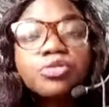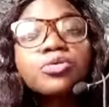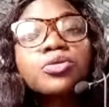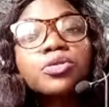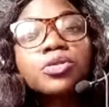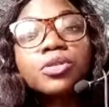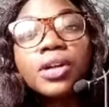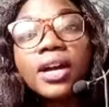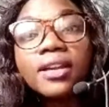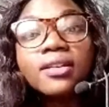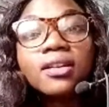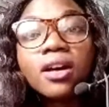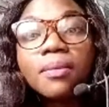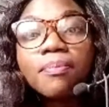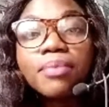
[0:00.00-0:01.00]
challenged
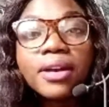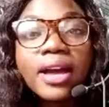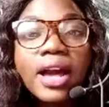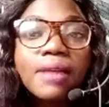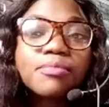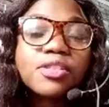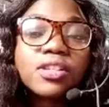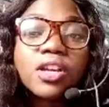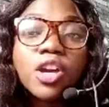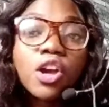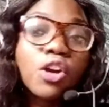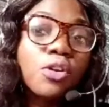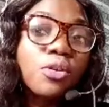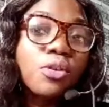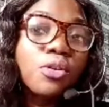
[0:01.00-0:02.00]
who perhaps
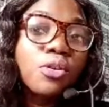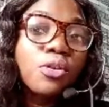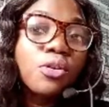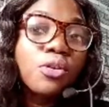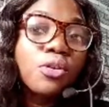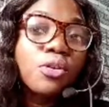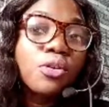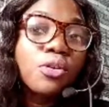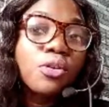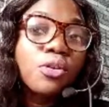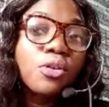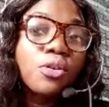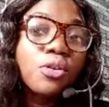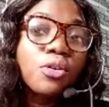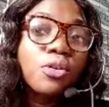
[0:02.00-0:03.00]

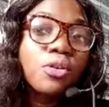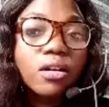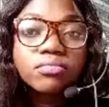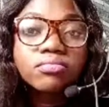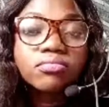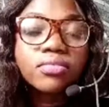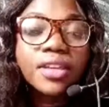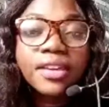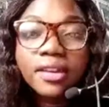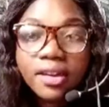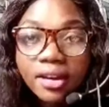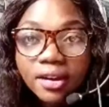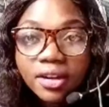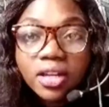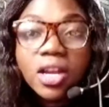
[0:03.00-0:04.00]
uh,
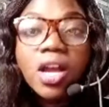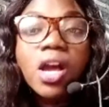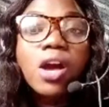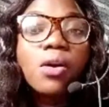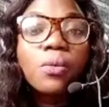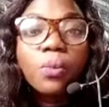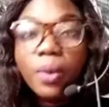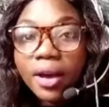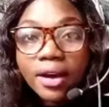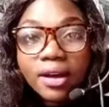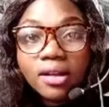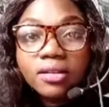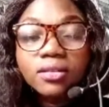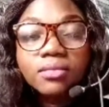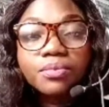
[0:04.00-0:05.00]
here
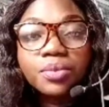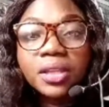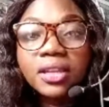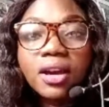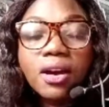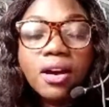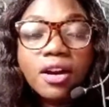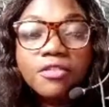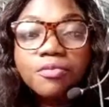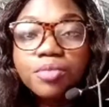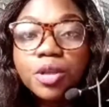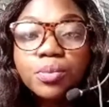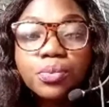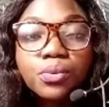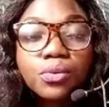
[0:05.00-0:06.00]
we now have
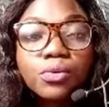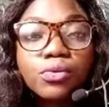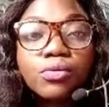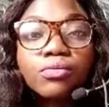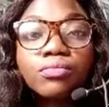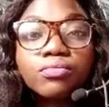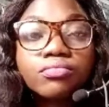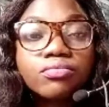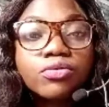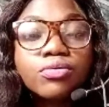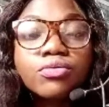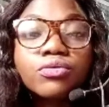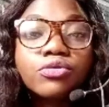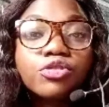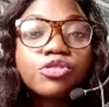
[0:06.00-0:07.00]
people
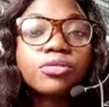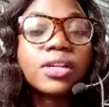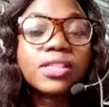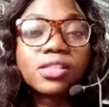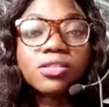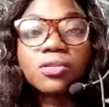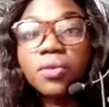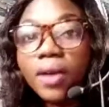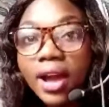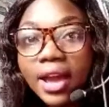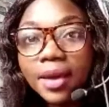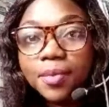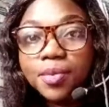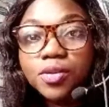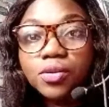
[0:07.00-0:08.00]
who
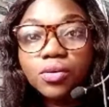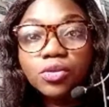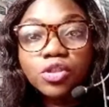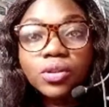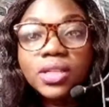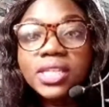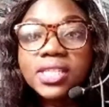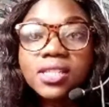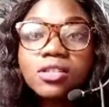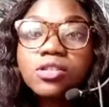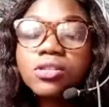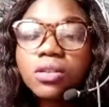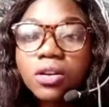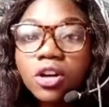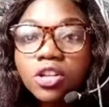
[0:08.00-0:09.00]
transcribe. So you listen
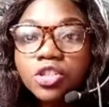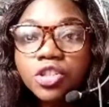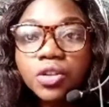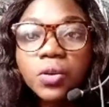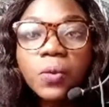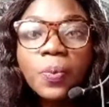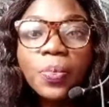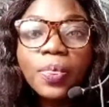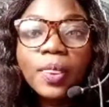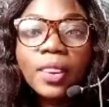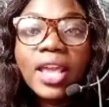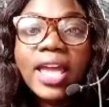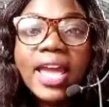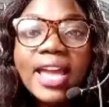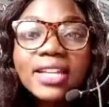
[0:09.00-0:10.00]
to the audio
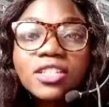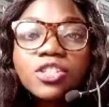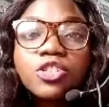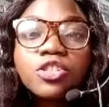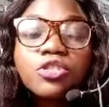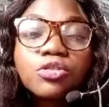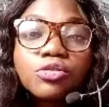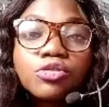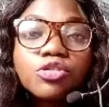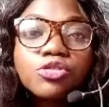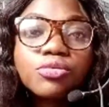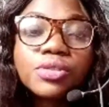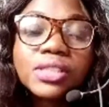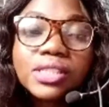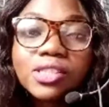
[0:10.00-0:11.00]
and you
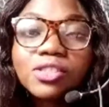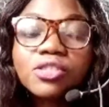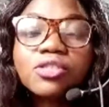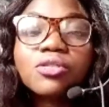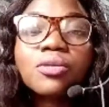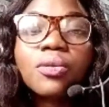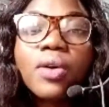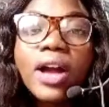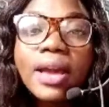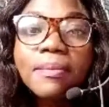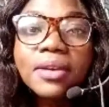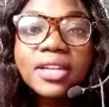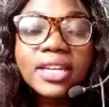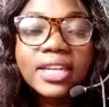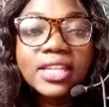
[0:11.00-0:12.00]

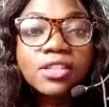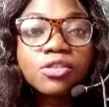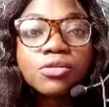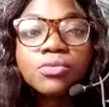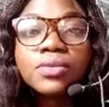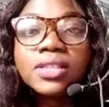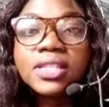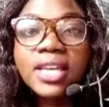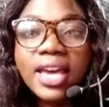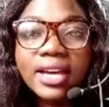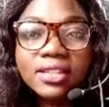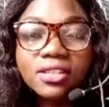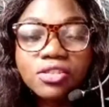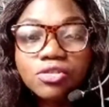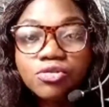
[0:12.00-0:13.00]
transcribe it into
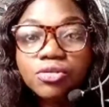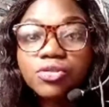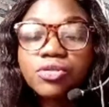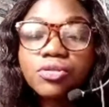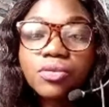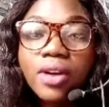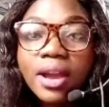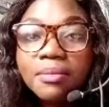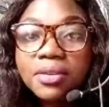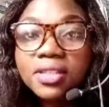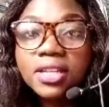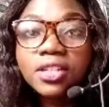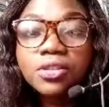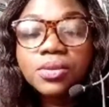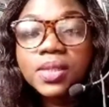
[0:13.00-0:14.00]
text. You transcribe
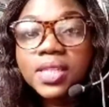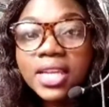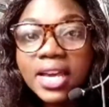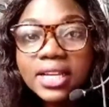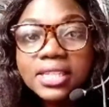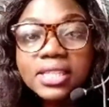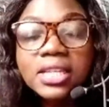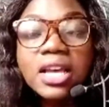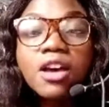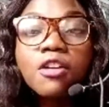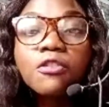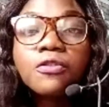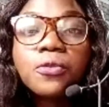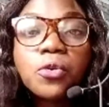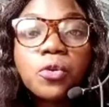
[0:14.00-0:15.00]
it into text
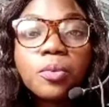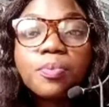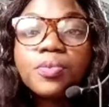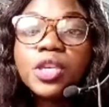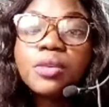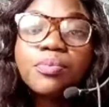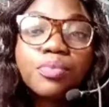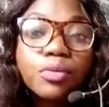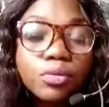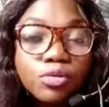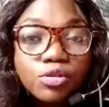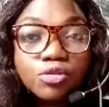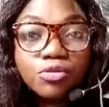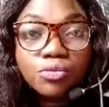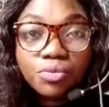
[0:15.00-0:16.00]
for people
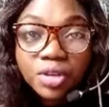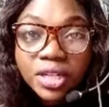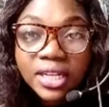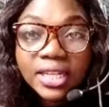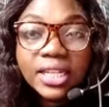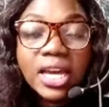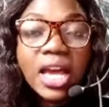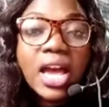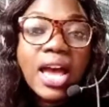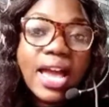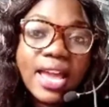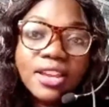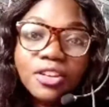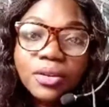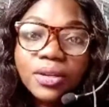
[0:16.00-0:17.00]
to read,
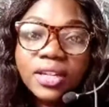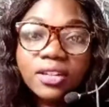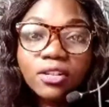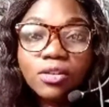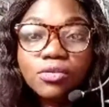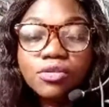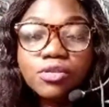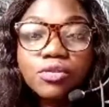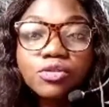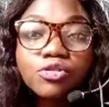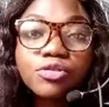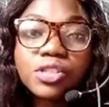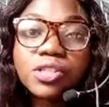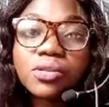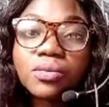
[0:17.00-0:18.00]
and you can also
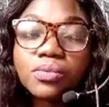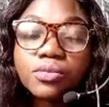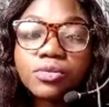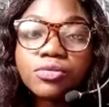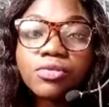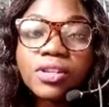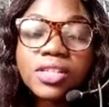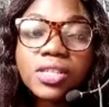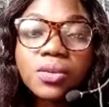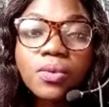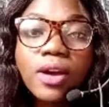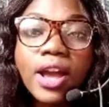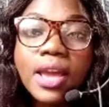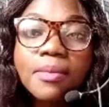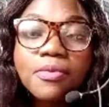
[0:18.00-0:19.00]

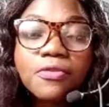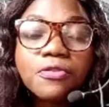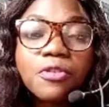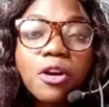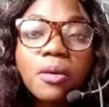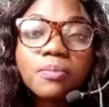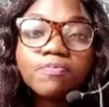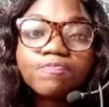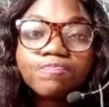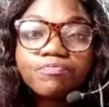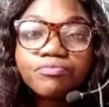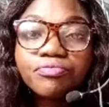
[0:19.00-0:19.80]
transcribe from